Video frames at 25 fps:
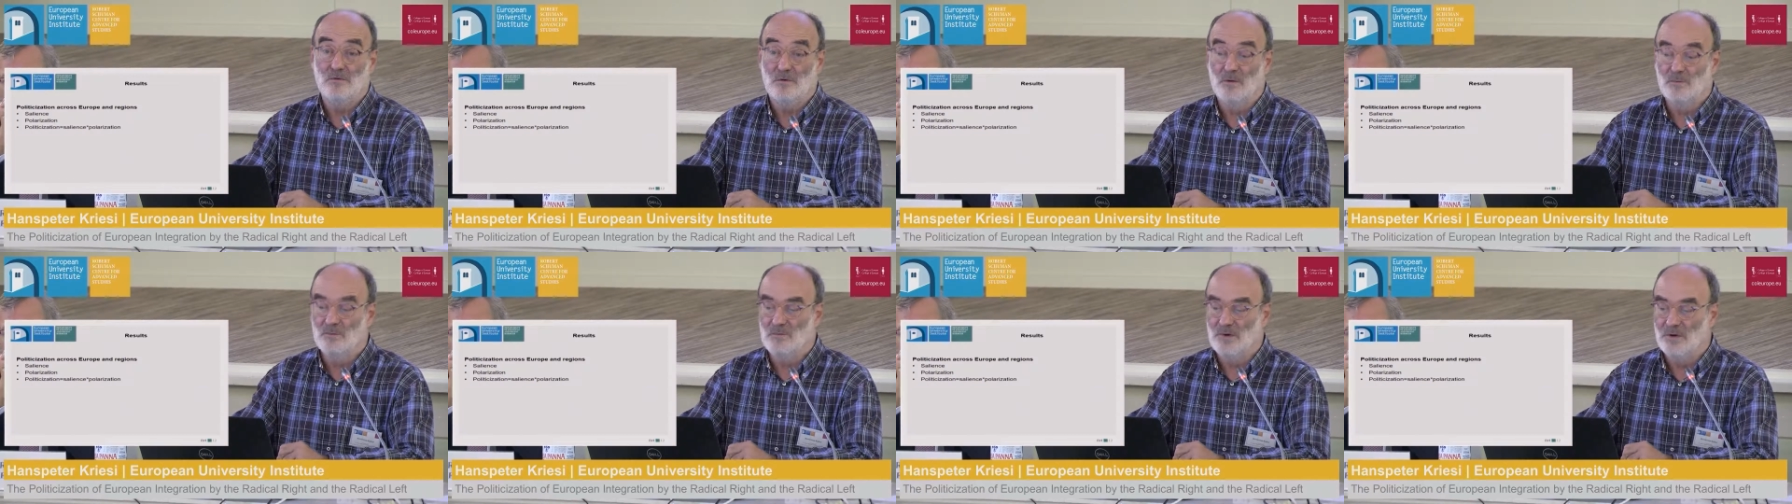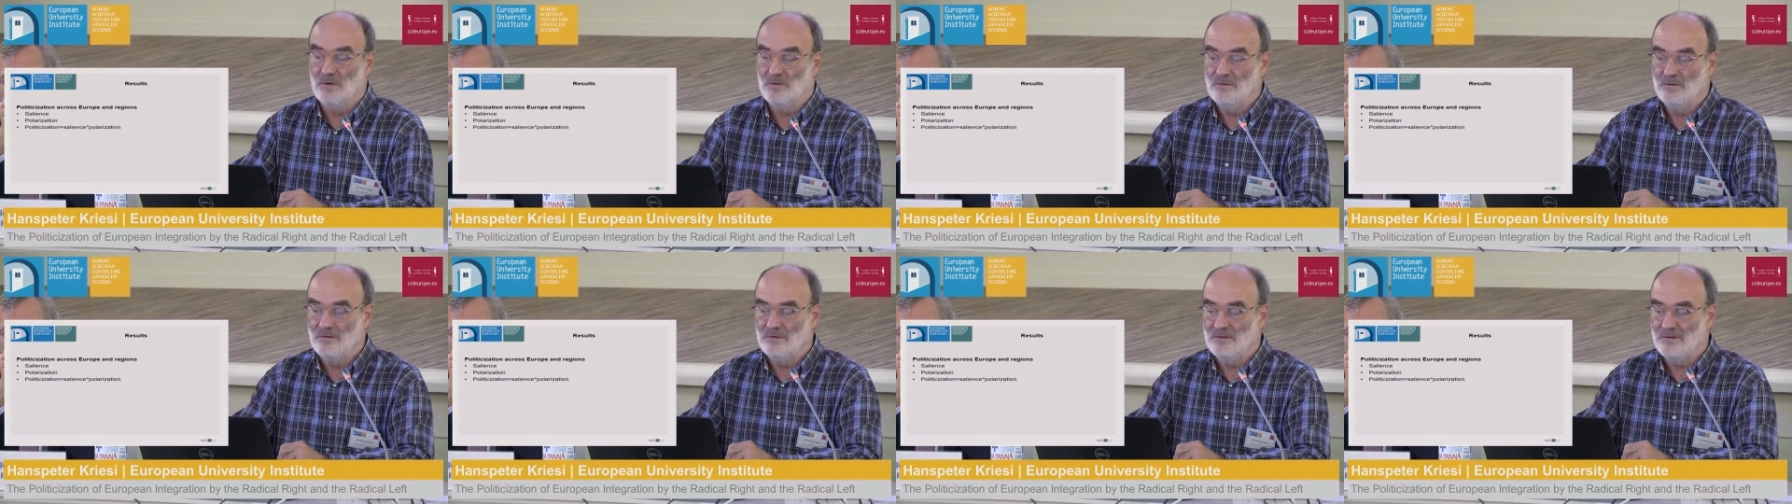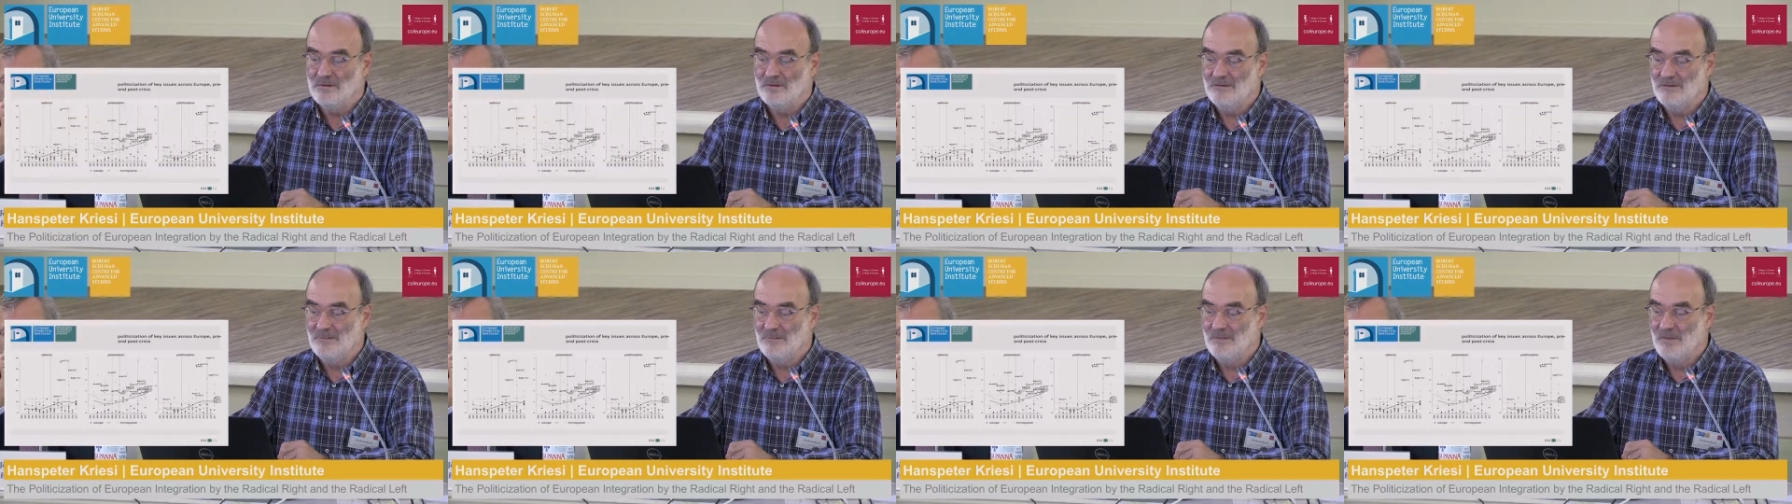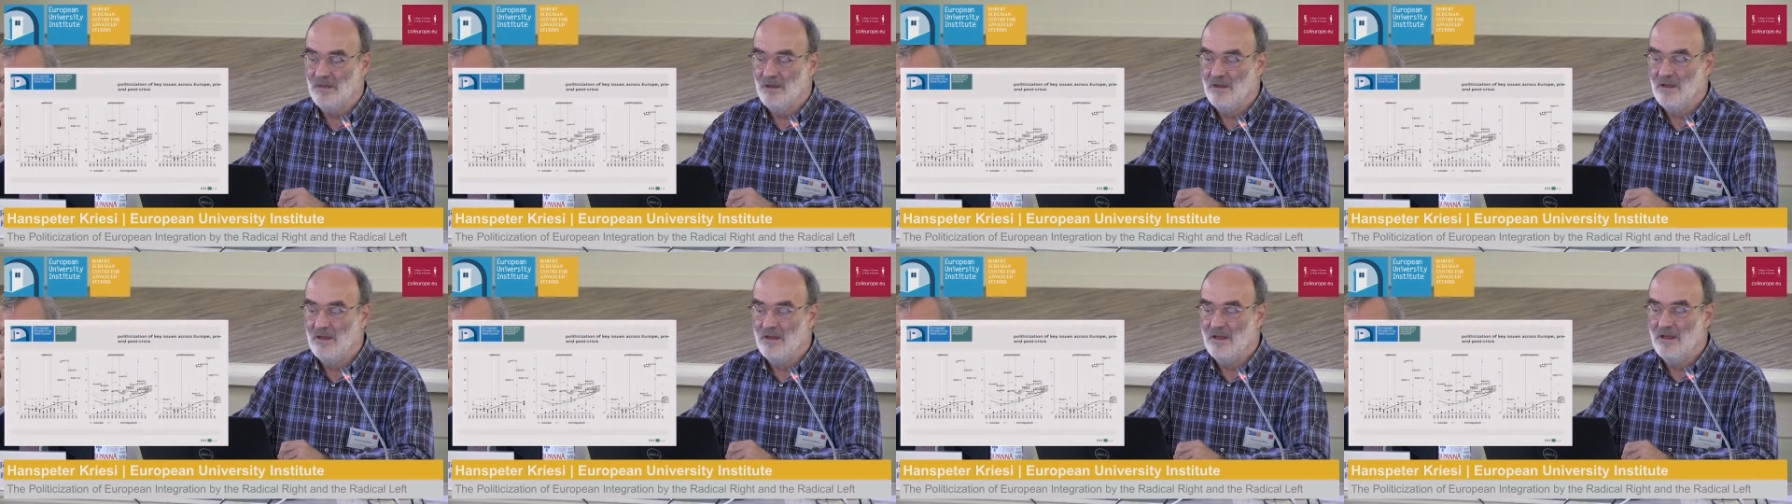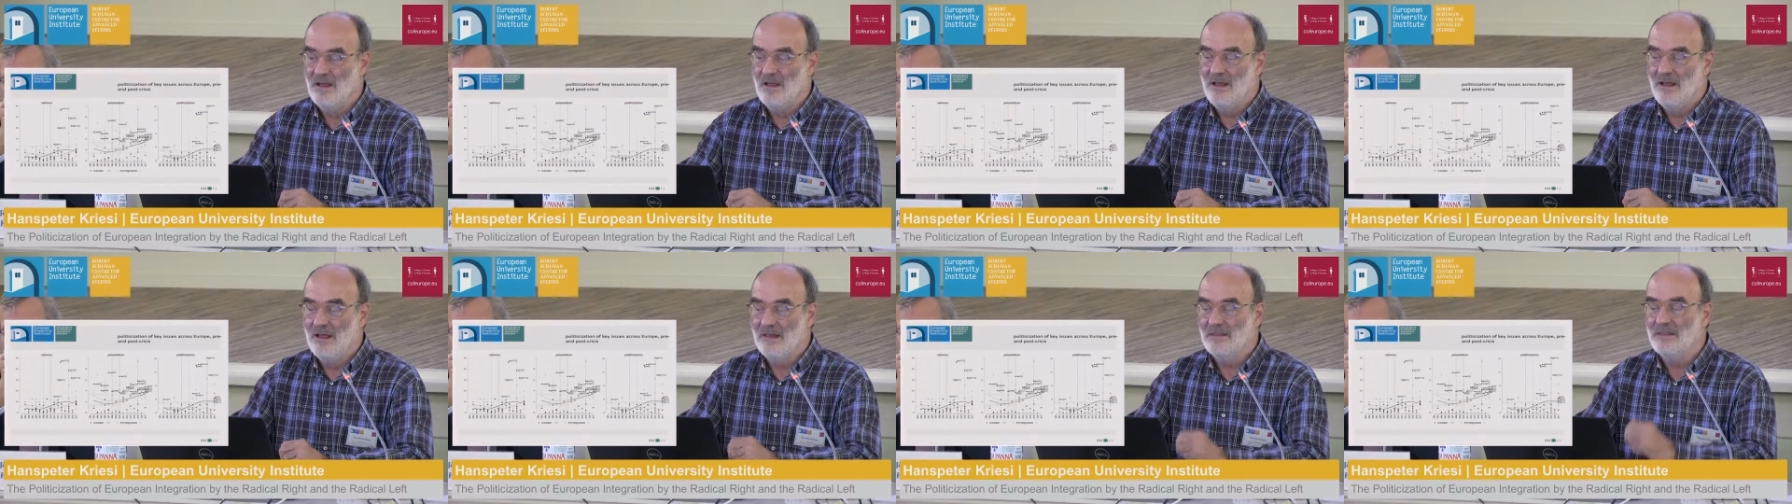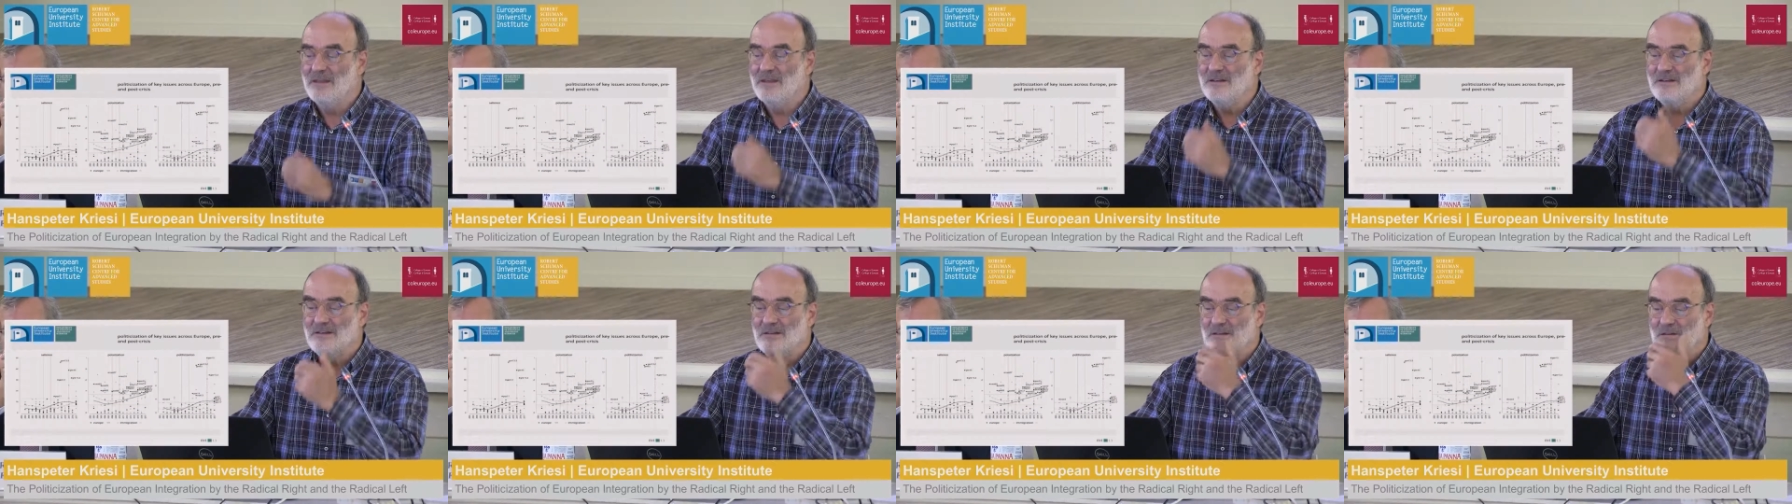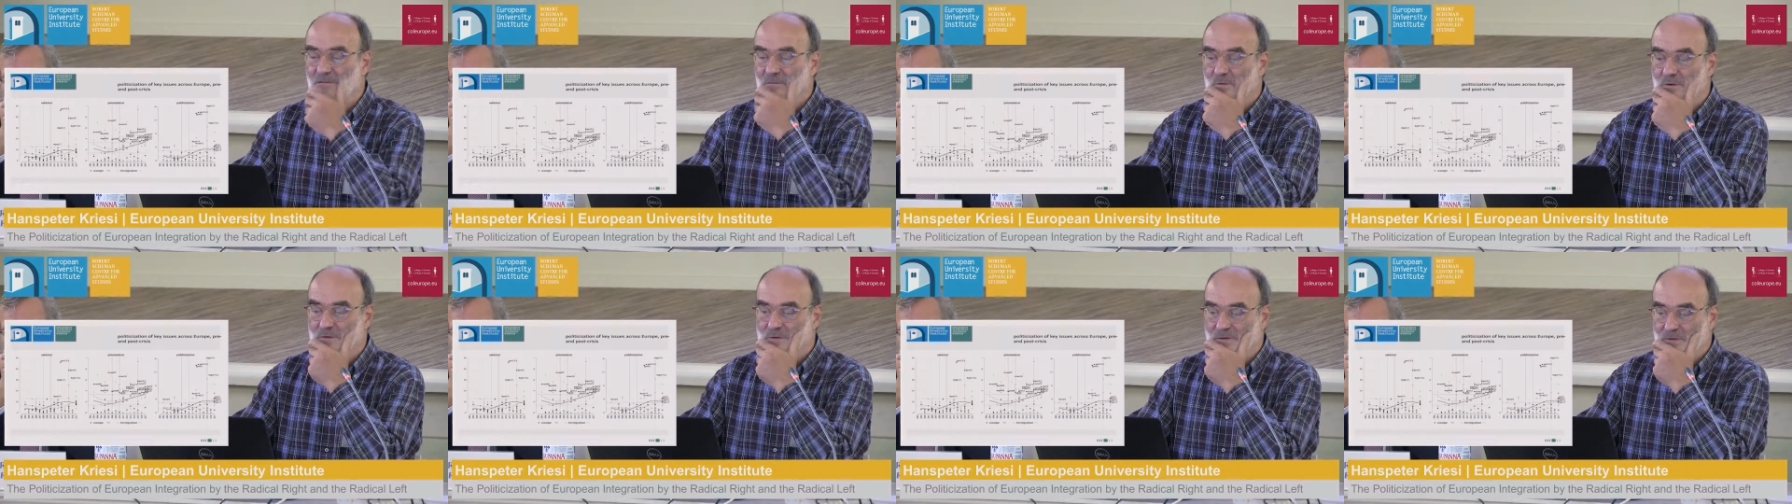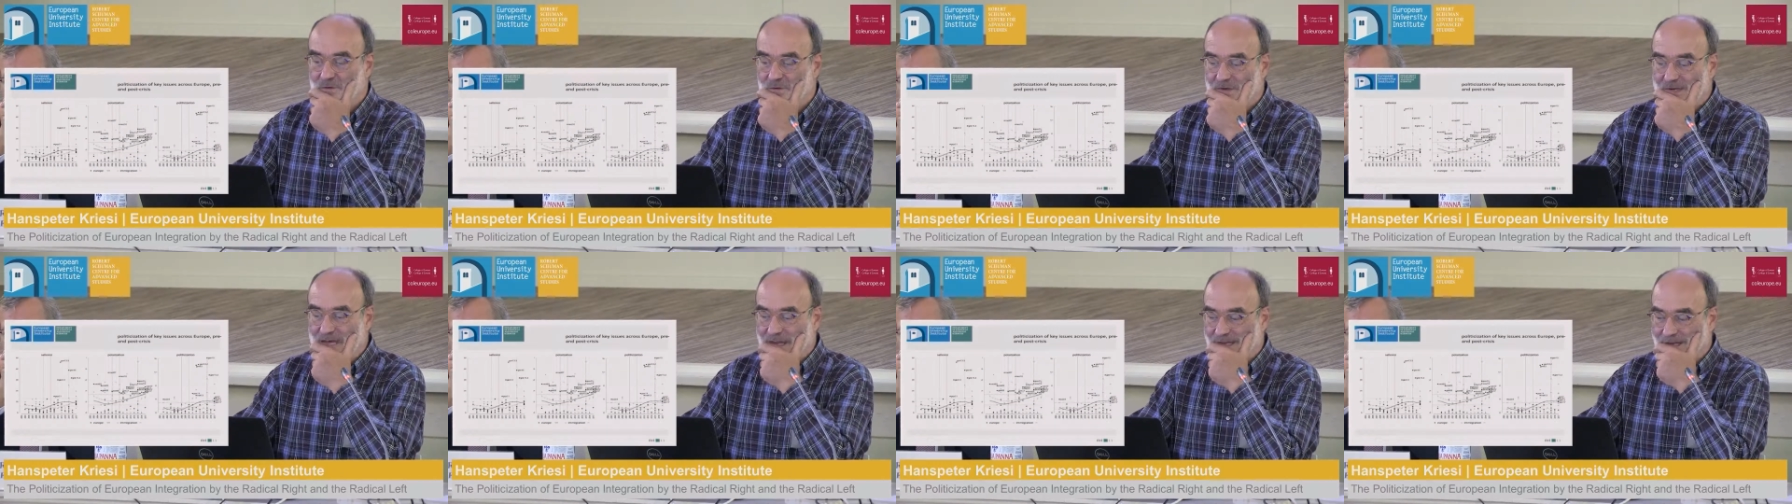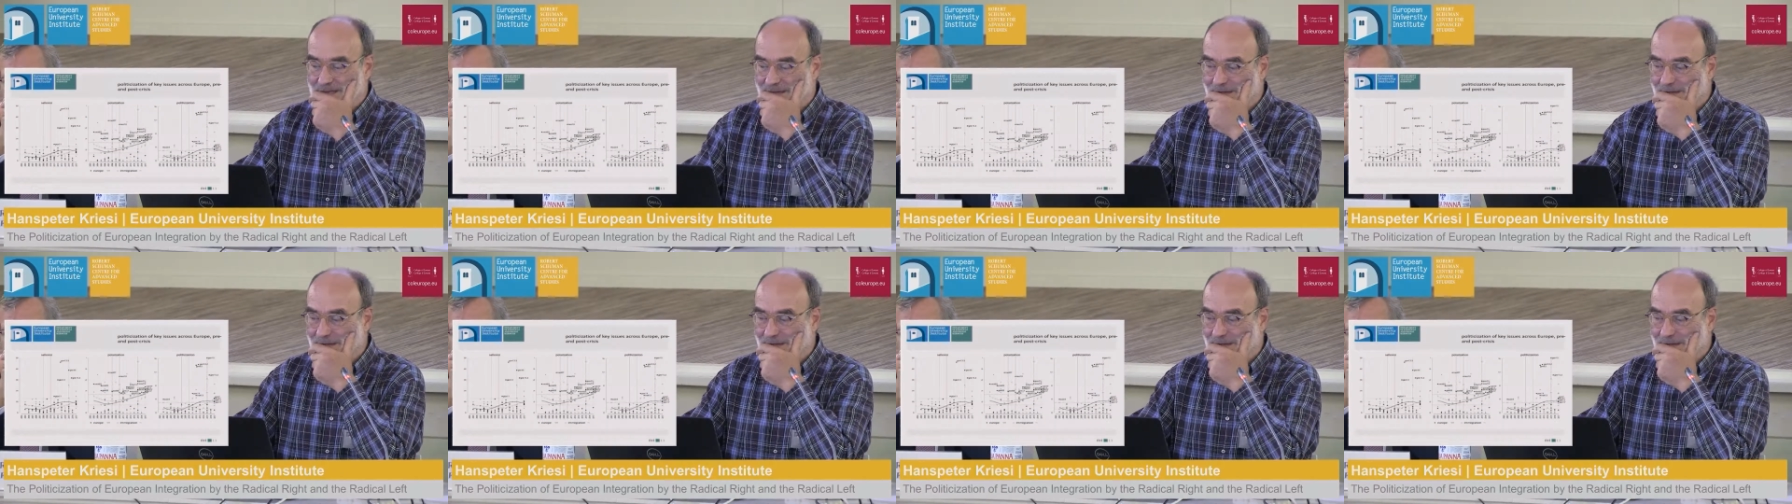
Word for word: components. And this is what you get.